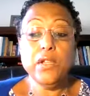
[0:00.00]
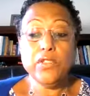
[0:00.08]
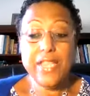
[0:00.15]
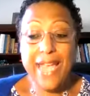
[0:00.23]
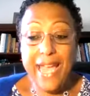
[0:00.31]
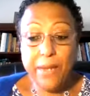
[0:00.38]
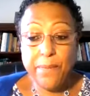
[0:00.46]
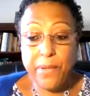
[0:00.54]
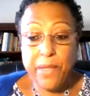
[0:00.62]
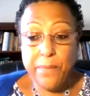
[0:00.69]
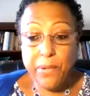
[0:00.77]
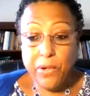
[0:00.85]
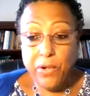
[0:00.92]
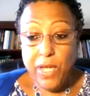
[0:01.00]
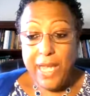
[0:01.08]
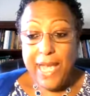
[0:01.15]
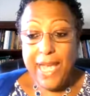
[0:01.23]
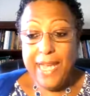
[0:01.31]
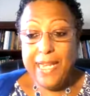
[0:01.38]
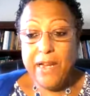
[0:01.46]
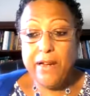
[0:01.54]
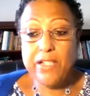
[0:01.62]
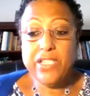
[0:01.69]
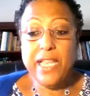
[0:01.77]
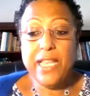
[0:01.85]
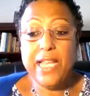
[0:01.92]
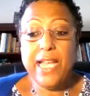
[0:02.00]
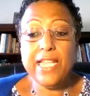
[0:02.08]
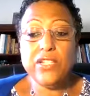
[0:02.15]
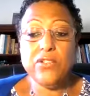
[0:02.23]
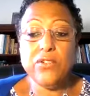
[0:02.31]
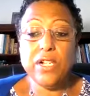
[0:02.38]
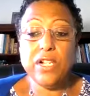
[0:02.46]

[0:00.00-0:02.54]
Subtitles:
Tag people. Hey, Narangela, how you doing?